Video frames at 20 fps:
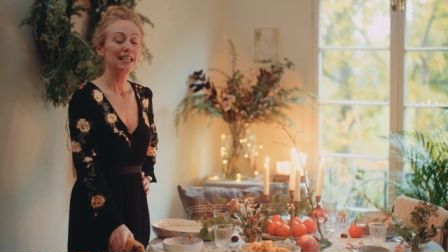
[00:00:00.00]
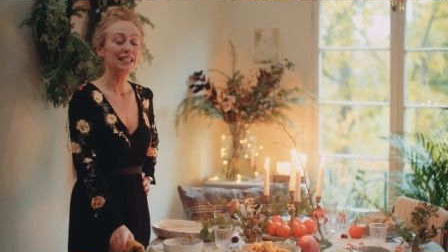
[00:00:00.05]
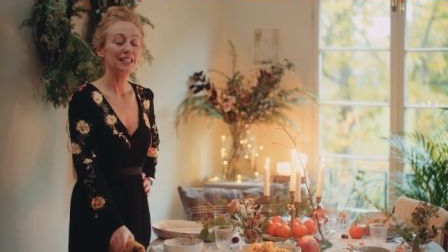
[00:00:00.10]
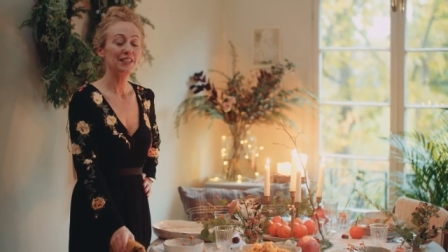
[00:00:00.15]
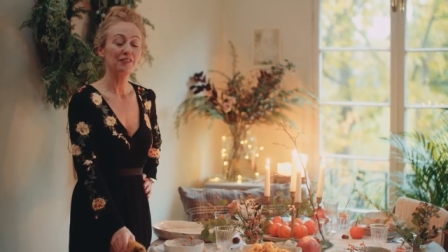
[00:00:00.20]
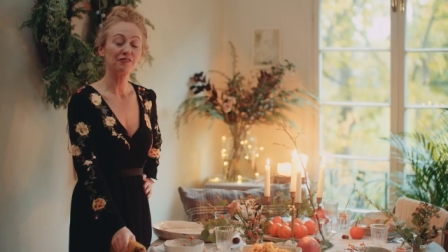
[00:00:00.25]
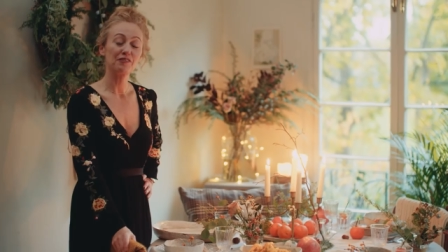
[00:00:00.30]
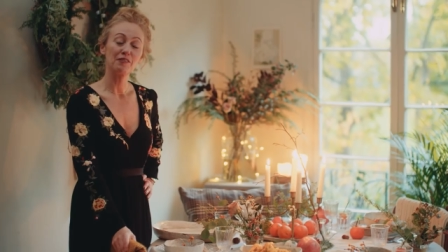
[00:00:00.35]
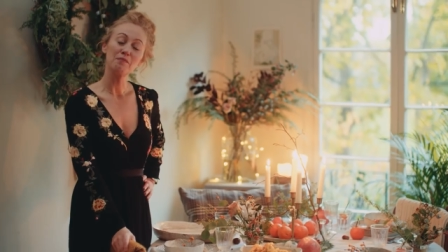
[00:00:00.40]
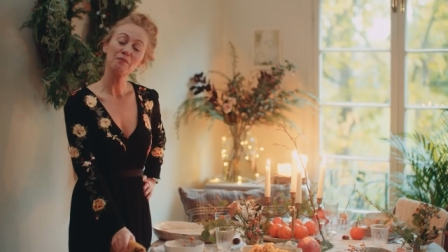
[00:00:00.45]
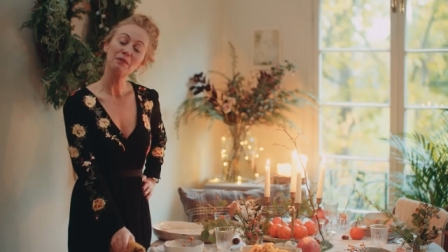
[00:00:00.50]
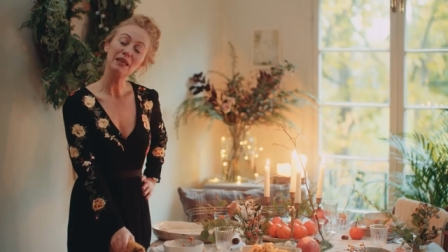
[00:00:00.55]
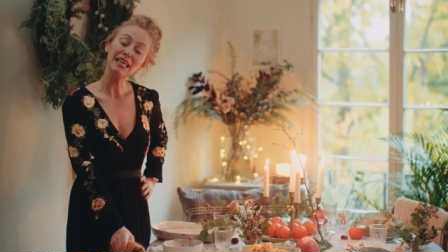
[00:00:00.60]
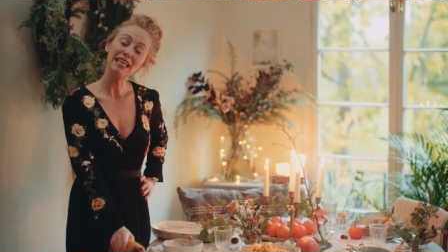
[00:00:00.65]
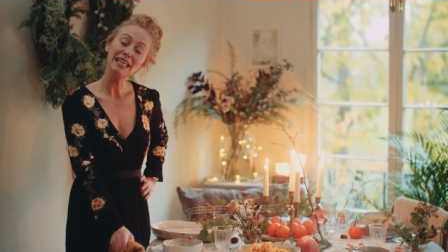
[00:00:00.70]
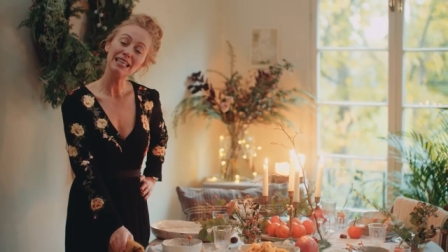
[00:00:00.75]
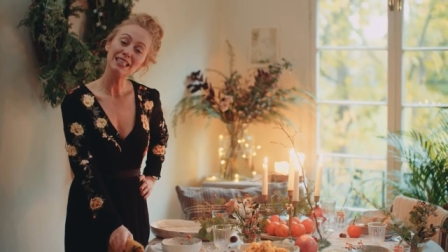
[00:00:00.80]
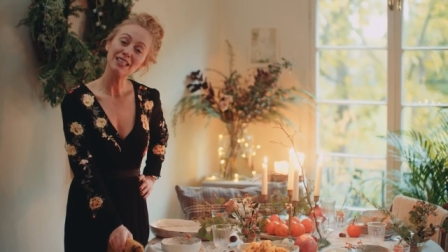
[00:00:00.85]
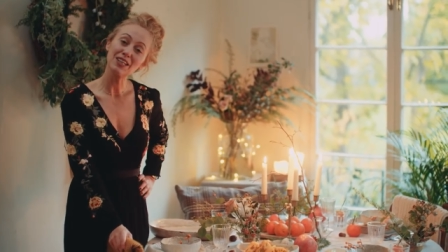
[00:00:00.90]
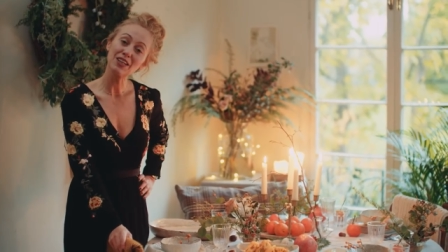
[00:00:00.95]
So from
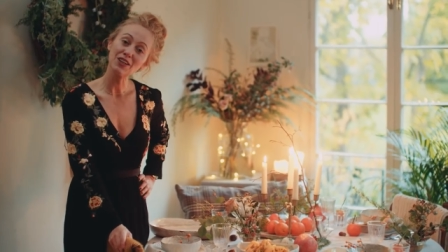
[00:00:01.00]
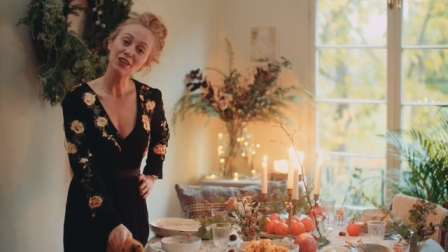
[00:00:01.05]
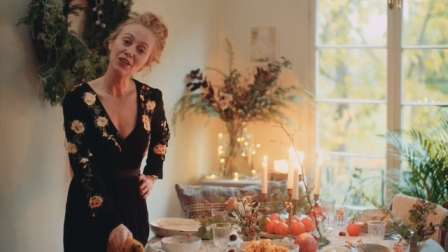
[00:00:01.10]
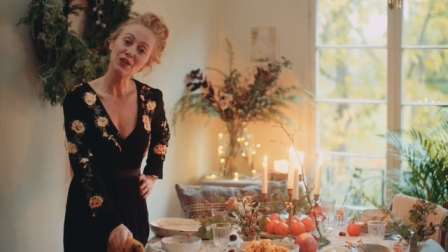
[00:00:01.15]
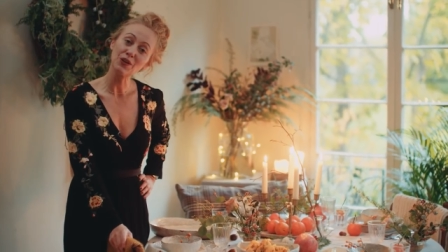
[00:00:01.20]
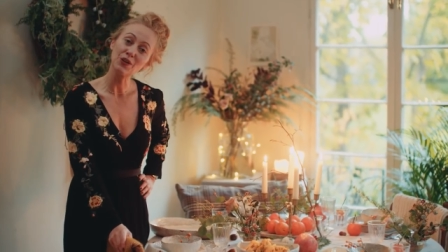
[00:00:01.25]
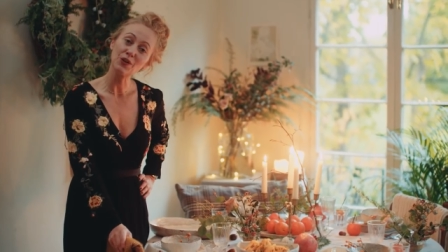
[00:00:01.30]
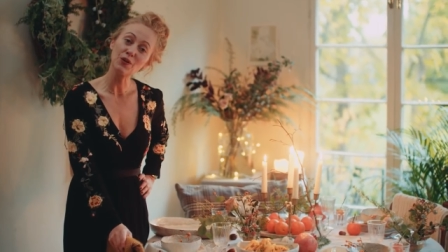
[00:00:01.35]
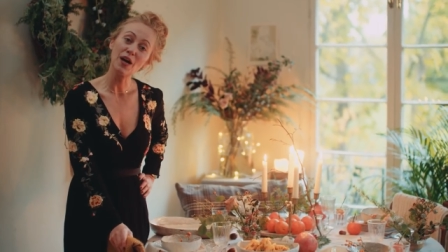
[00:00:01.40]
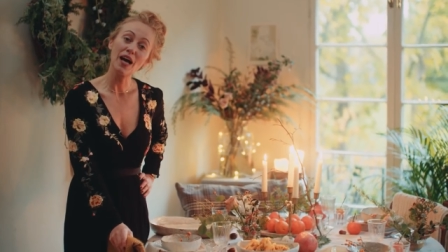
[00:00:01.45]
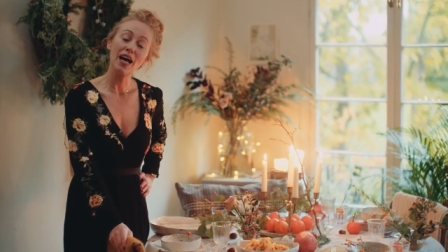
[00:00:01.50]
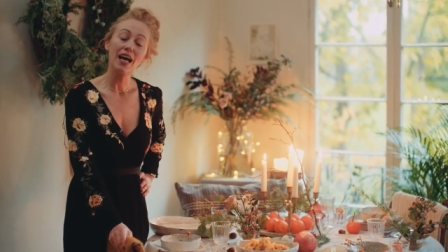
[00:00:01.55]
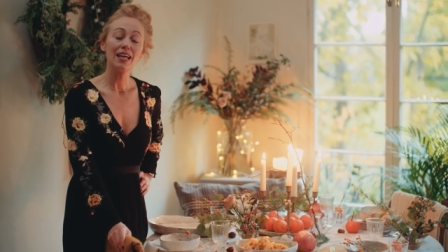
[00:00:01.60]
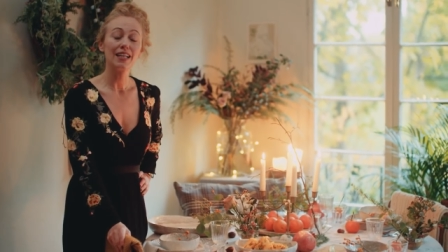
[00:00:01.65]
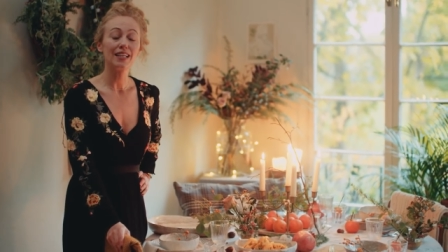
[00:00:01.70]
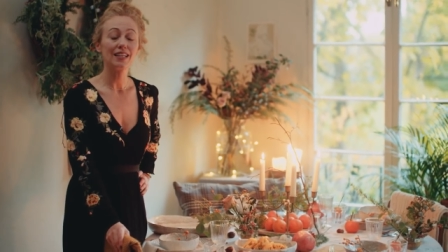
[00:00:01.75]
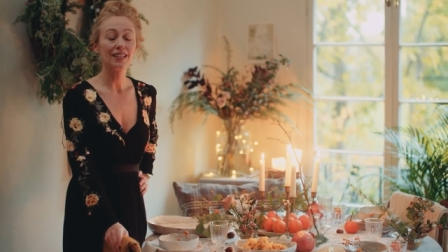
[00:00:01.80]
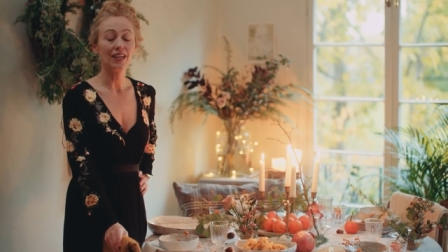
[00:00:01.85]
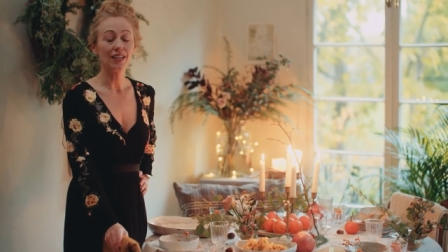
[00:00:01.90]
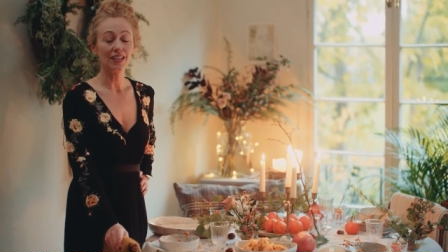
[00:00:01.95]
me to you,
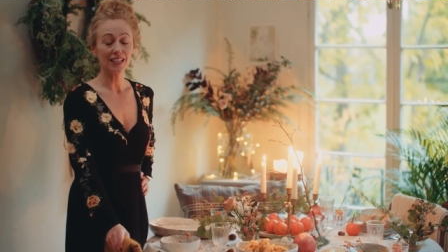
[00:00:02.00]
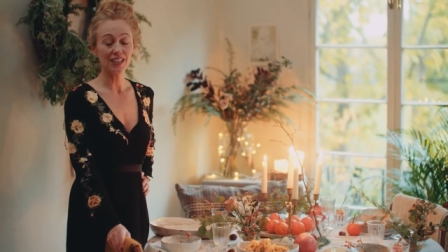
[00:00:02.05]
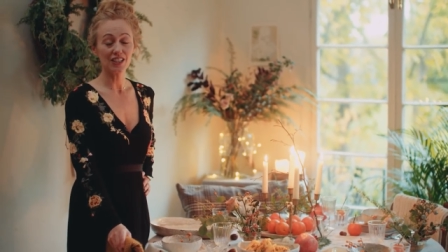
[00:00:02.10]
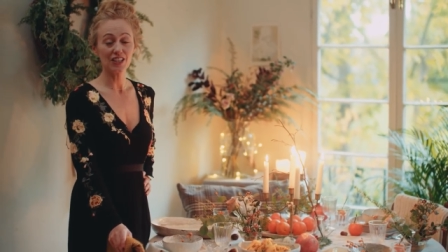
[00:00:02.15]
Nollaig